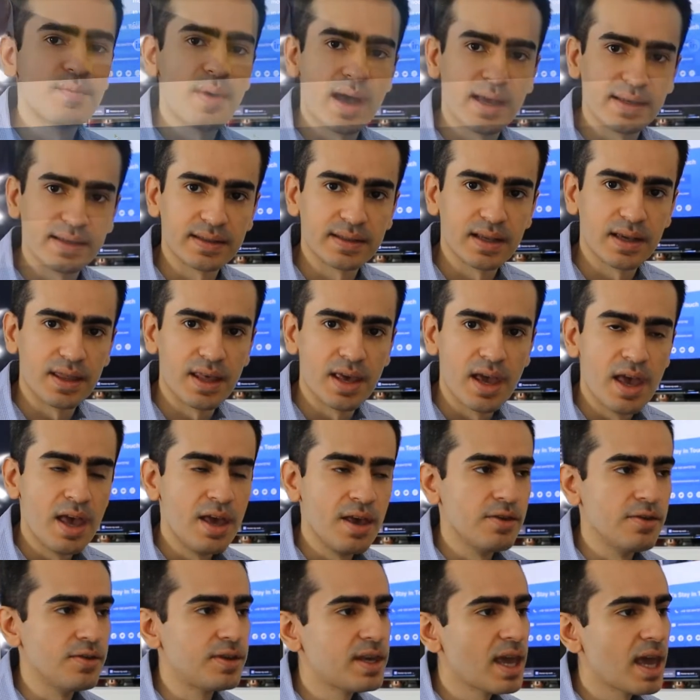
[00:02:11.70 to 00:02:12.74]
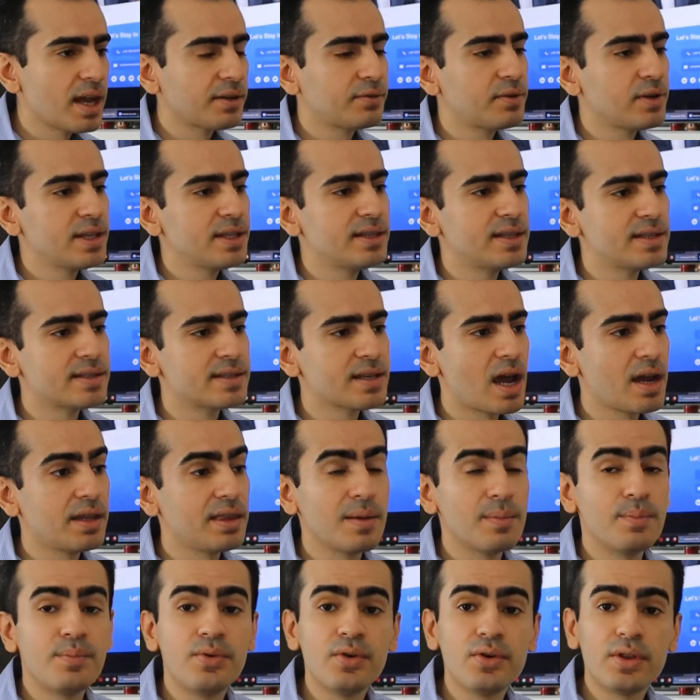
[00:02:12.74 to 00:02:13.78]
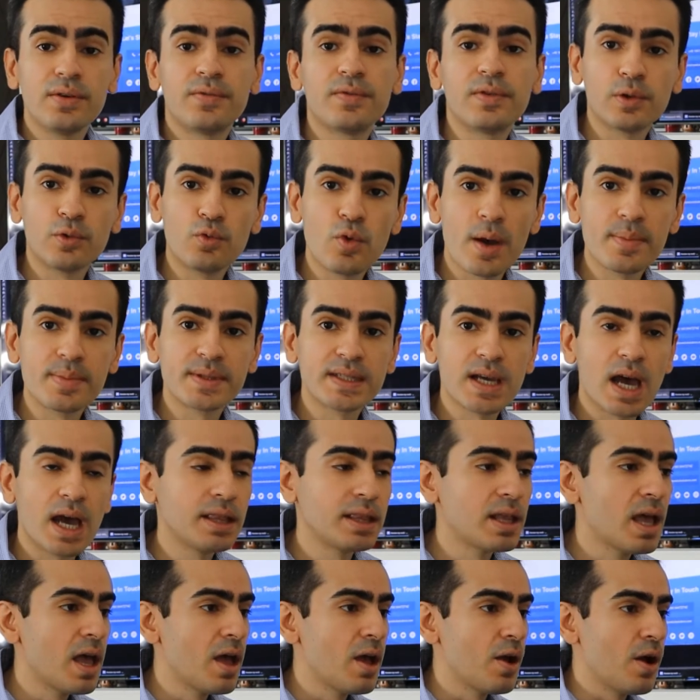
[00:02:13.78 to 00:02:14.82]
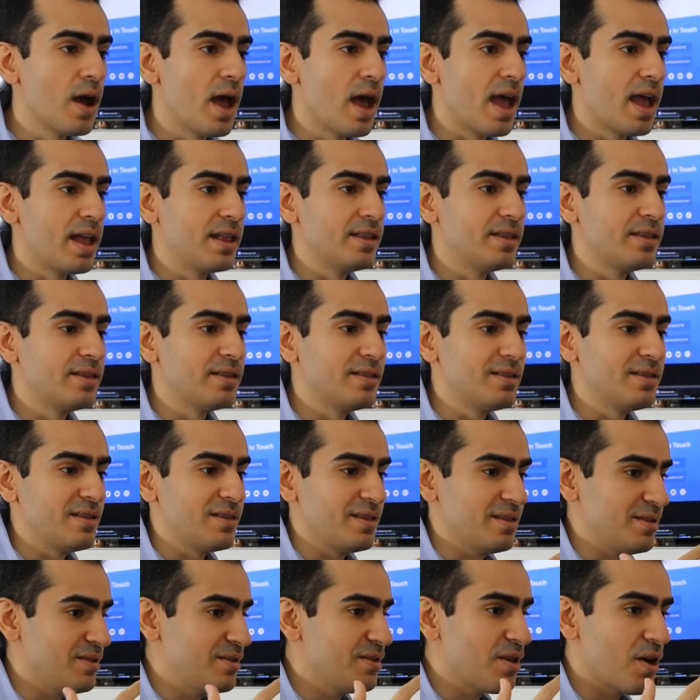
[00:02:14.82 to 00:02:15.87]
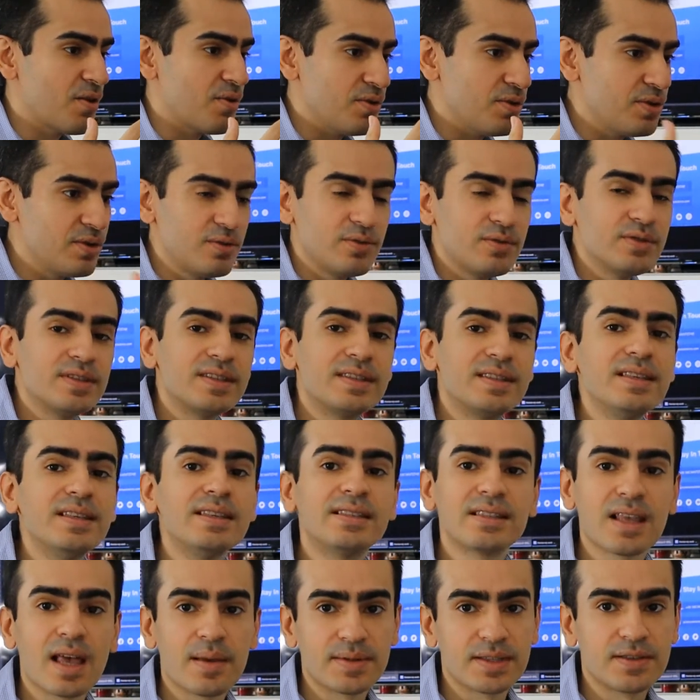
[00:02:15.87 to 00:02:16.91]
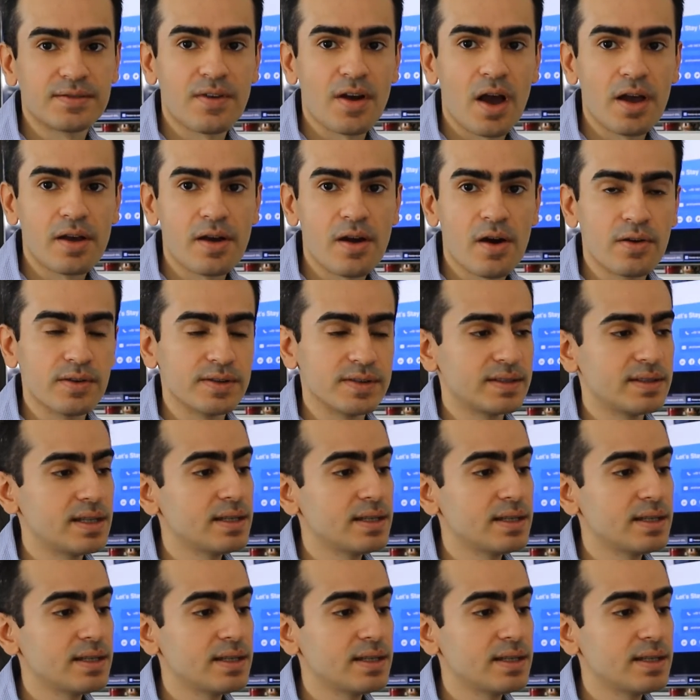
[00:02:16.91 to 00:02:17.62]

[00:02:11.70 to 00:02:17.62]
master. You can't really design a beautiful website and use these types of icons.